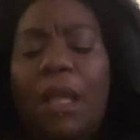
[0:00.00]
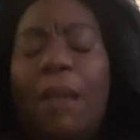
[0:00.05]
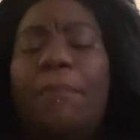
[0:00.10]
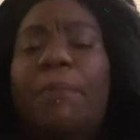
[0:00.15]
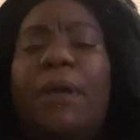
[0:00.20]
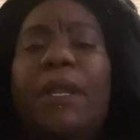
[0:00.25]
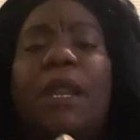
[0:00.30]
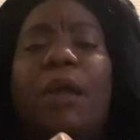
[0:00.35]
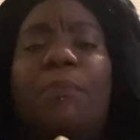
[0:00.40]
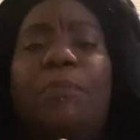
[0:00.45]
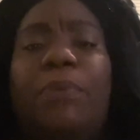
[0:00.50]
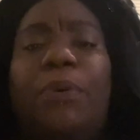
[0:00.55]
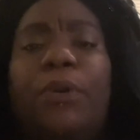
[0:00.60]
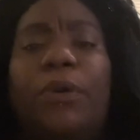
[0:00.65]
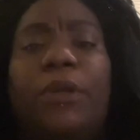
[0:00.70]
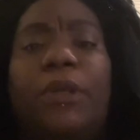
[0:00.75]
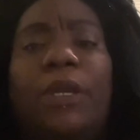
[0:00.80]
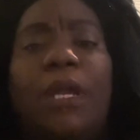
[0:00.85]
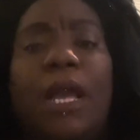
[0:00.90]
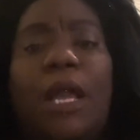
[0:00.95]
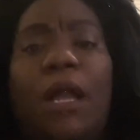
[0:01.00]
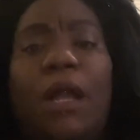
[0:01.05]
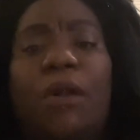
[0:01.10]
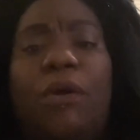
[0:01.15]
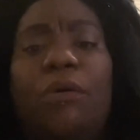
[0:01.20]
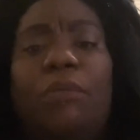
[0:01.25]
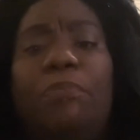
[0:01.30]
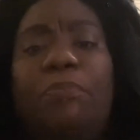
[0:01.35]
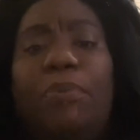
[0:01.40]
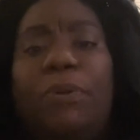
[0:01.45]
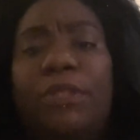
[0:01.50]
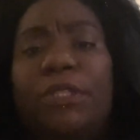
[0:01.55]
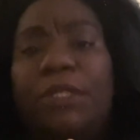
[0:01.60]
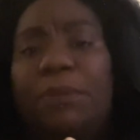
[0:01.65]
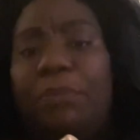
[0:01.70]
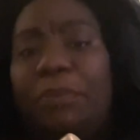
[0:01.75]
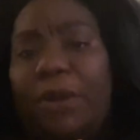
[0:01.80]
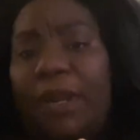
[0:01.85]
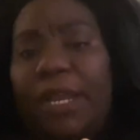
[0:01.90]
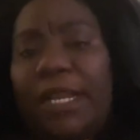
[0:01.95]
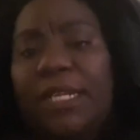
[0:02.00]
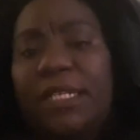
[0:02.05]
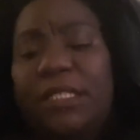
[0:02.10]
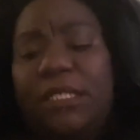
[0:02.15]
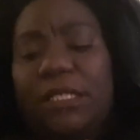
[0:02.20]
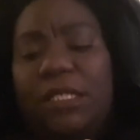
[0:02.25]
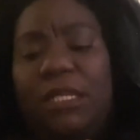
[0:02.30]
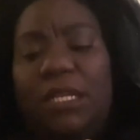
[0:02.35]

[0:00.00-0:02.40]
but I'll put I'll put the price